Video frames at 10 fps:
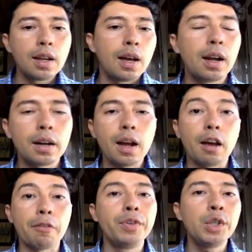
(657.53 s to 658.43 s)

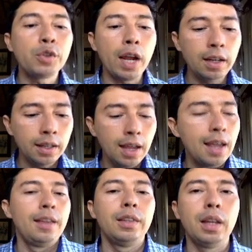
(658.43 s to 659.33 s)
a free training
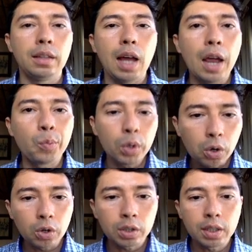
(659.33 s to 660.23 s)
that I
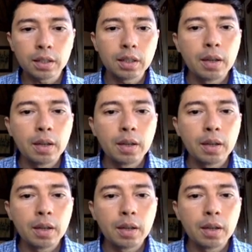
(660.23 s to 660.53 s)
recorded